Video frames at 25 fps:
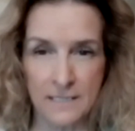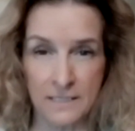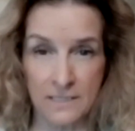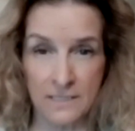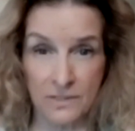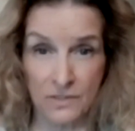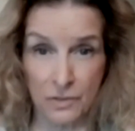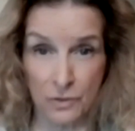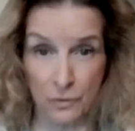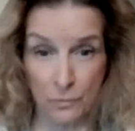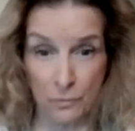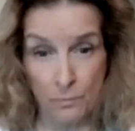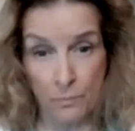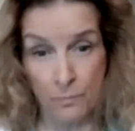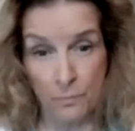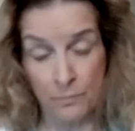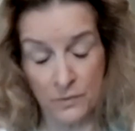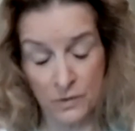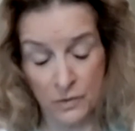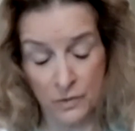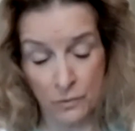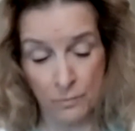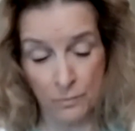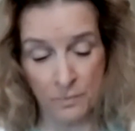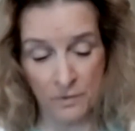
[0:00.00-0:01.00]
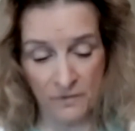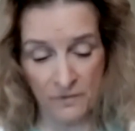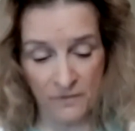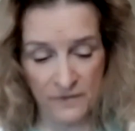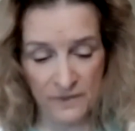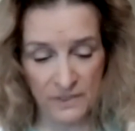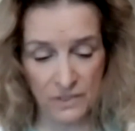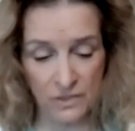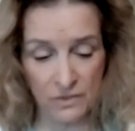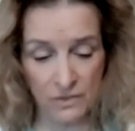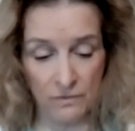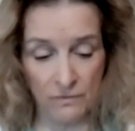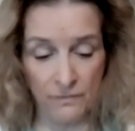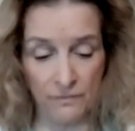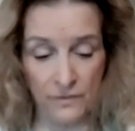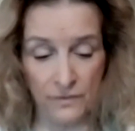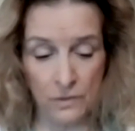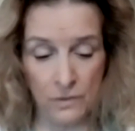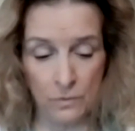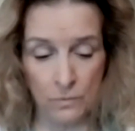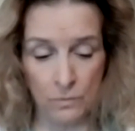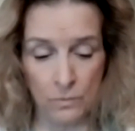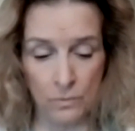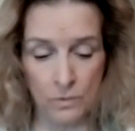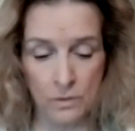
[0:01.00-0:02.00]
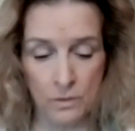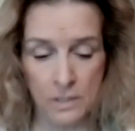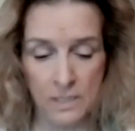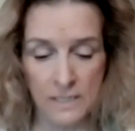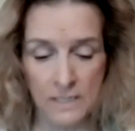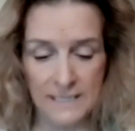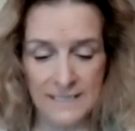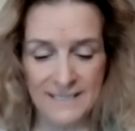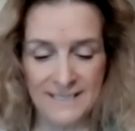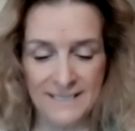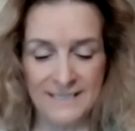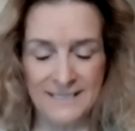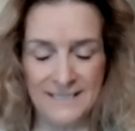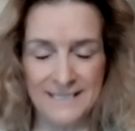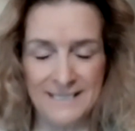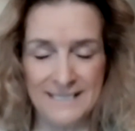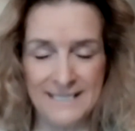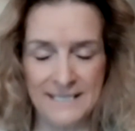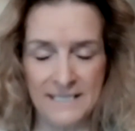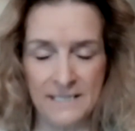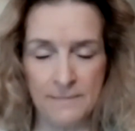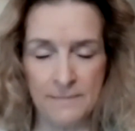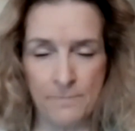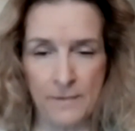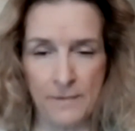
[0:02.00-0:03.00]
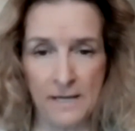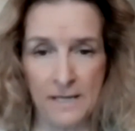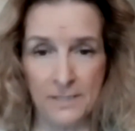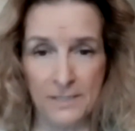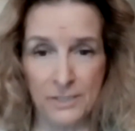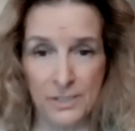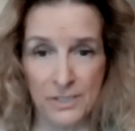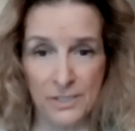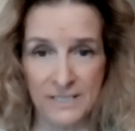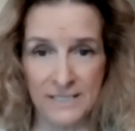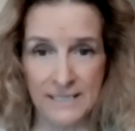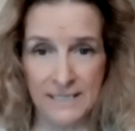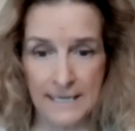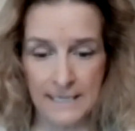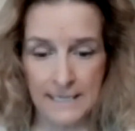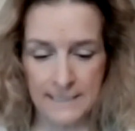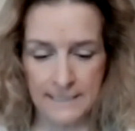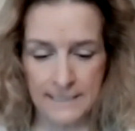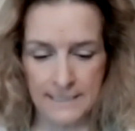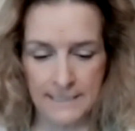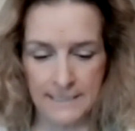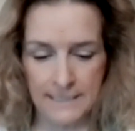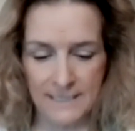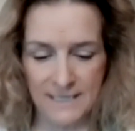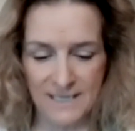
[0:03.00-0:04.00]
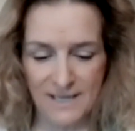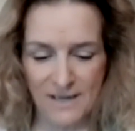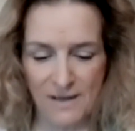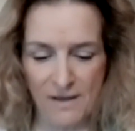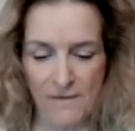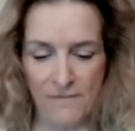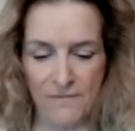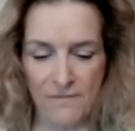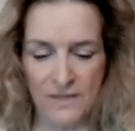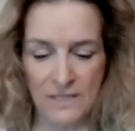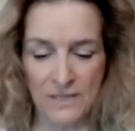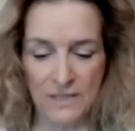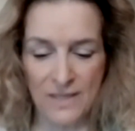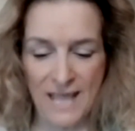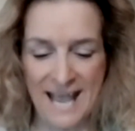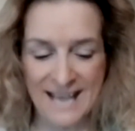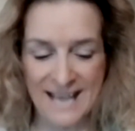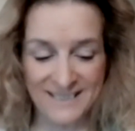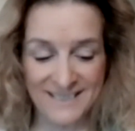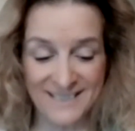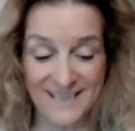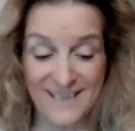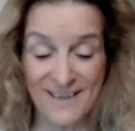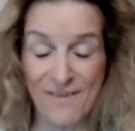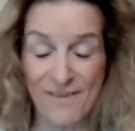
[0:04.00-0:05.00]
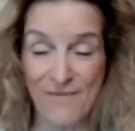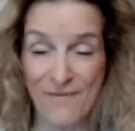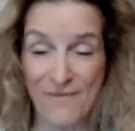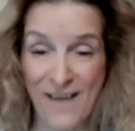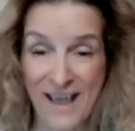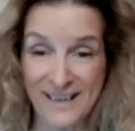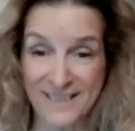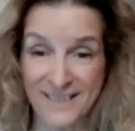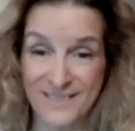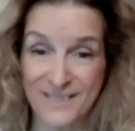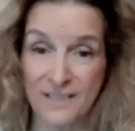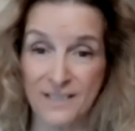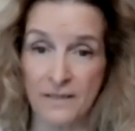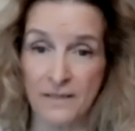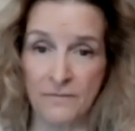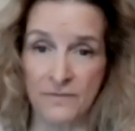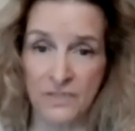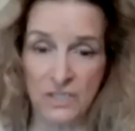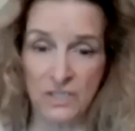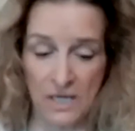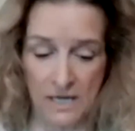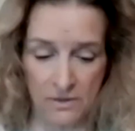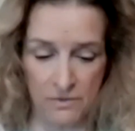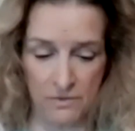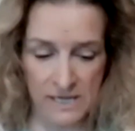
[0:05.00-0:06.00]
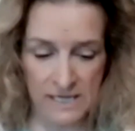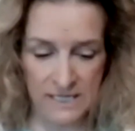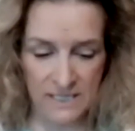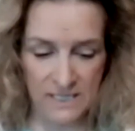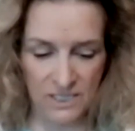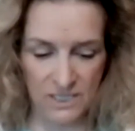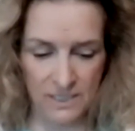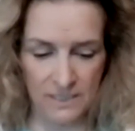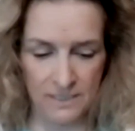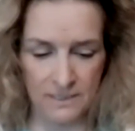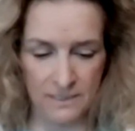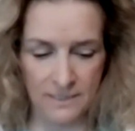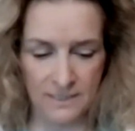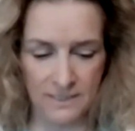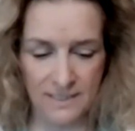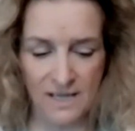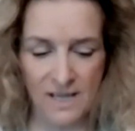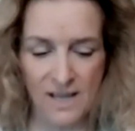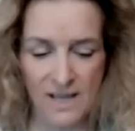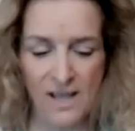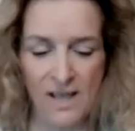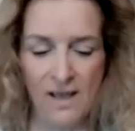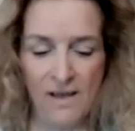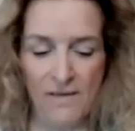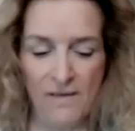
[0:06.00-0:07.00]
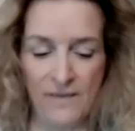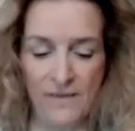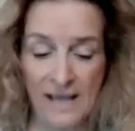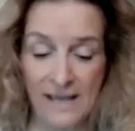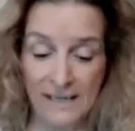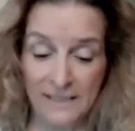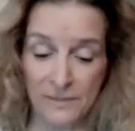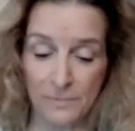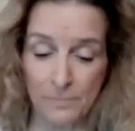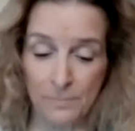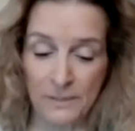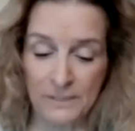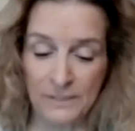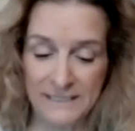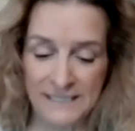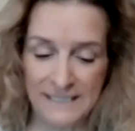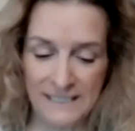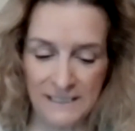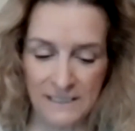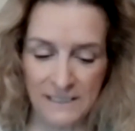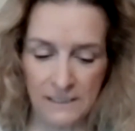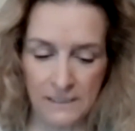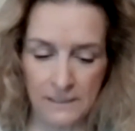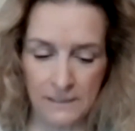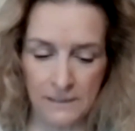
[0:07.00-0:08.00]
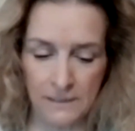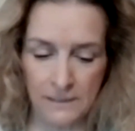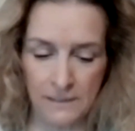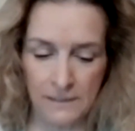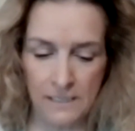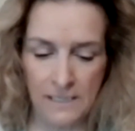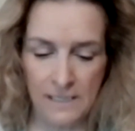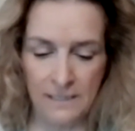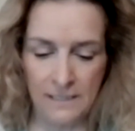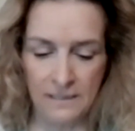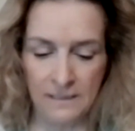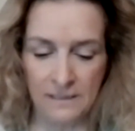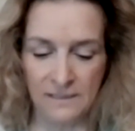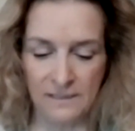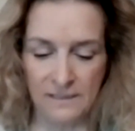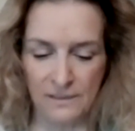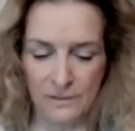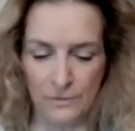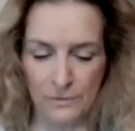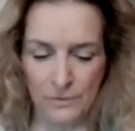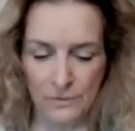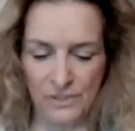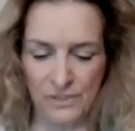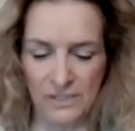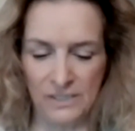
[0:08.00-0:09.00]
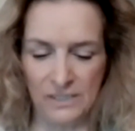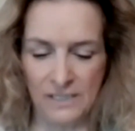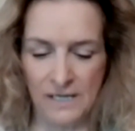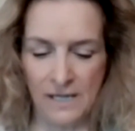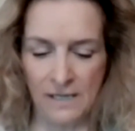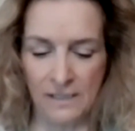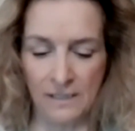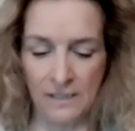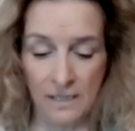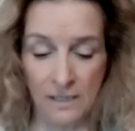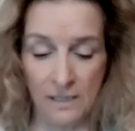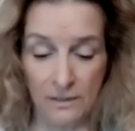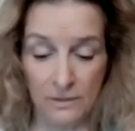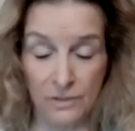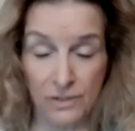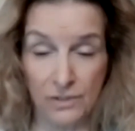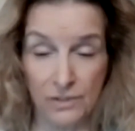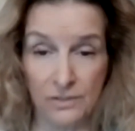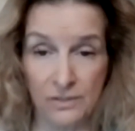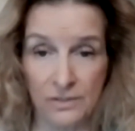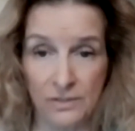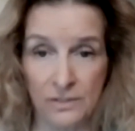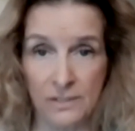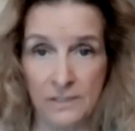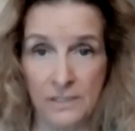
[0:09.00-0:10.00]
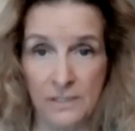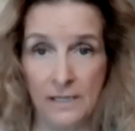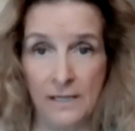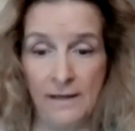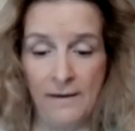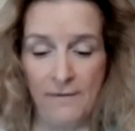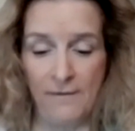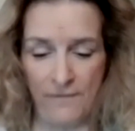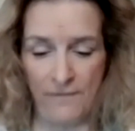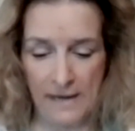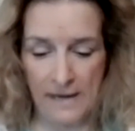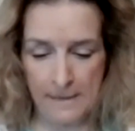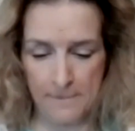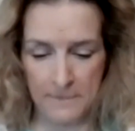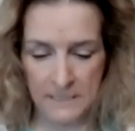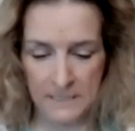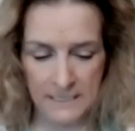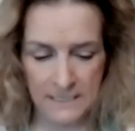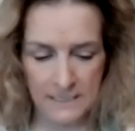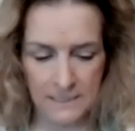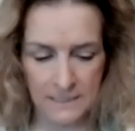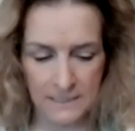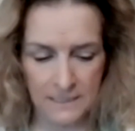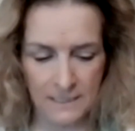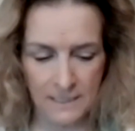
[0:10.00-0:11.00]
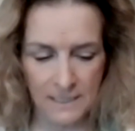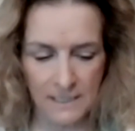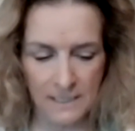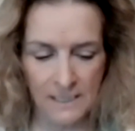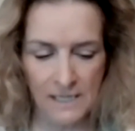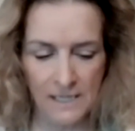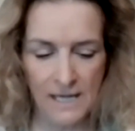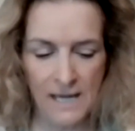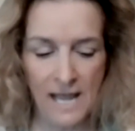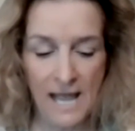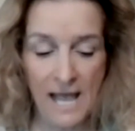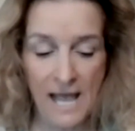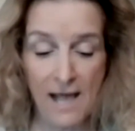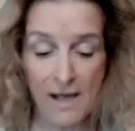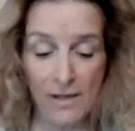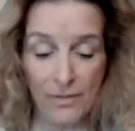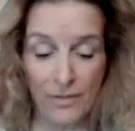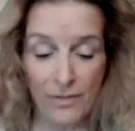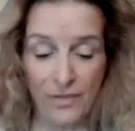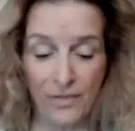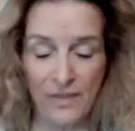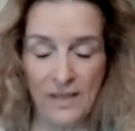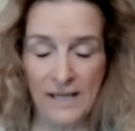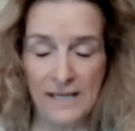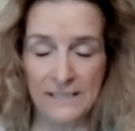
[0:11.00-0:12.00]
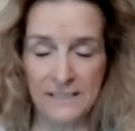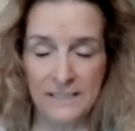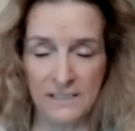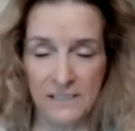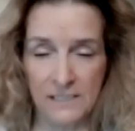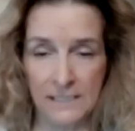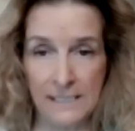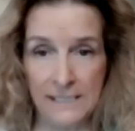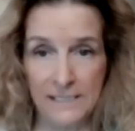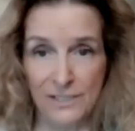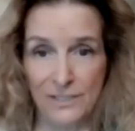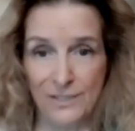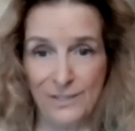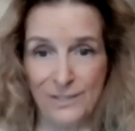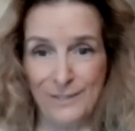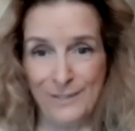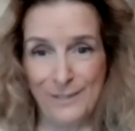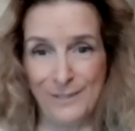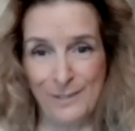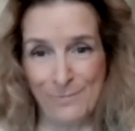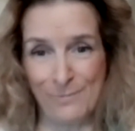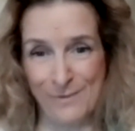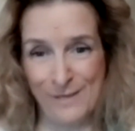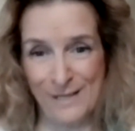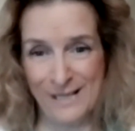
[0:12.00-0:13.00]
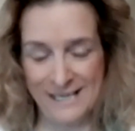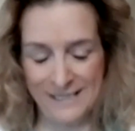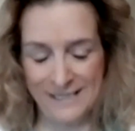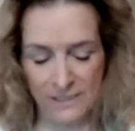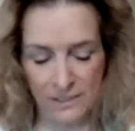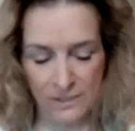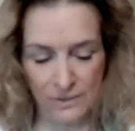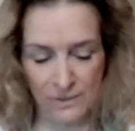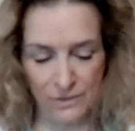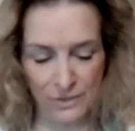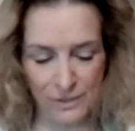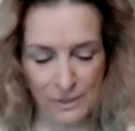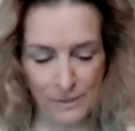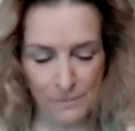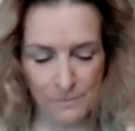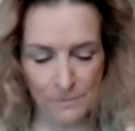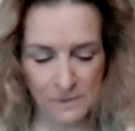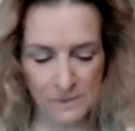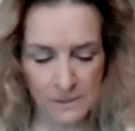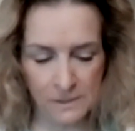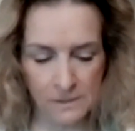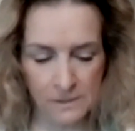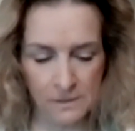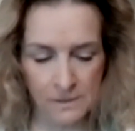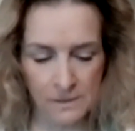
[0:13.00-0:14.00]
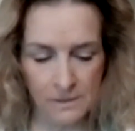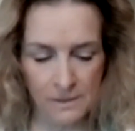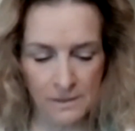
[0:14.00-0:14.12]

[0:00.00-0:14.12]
this superficial view is a deep understanding of the lasting effects of generations of exploitation and exclusion on cultures, families, health, education, and relationships.